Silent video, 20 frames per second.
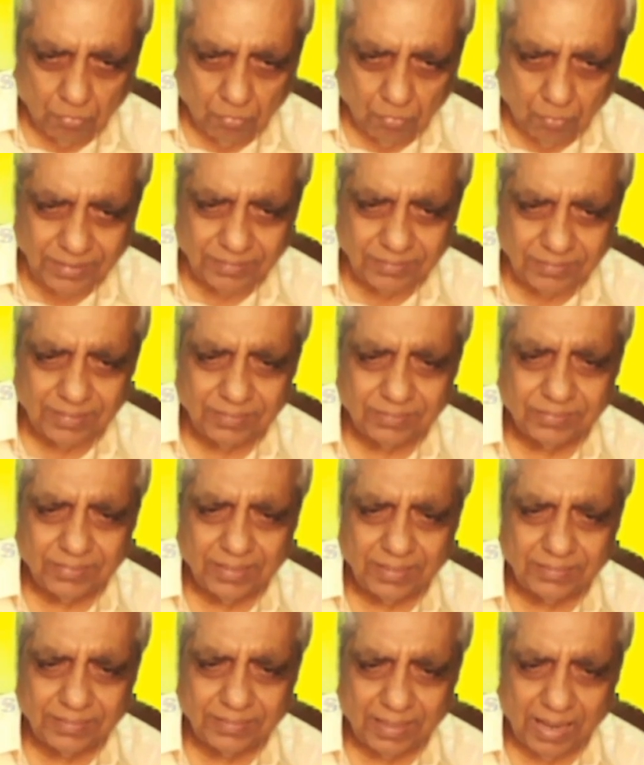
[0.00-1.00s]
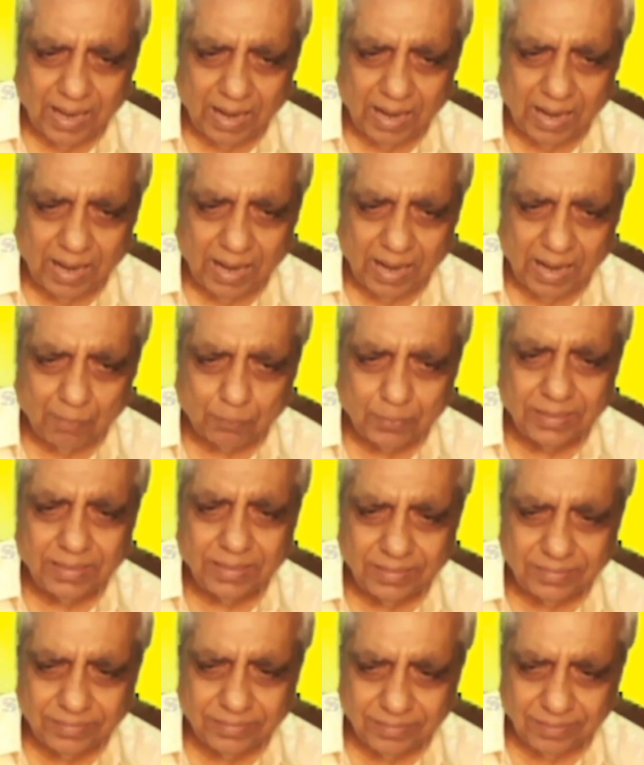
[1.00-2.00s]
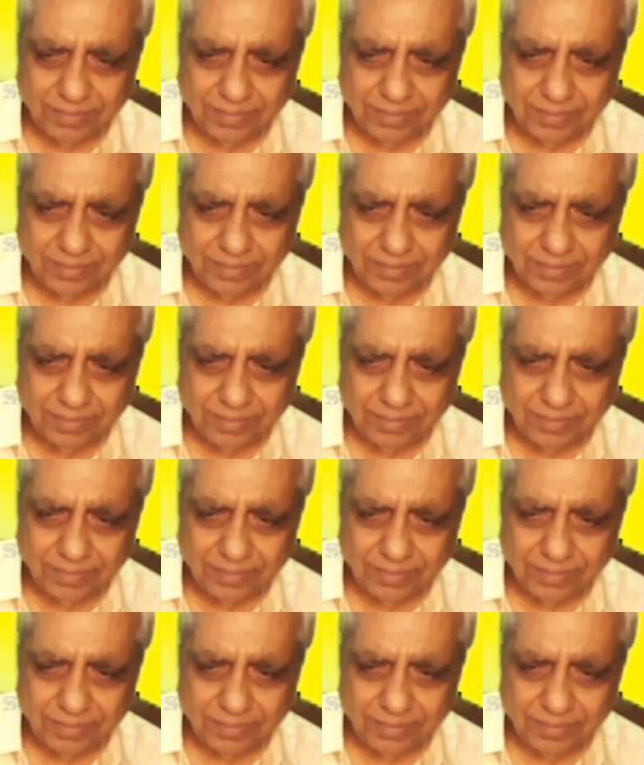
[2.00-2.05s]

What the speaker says: these things are happening in nature.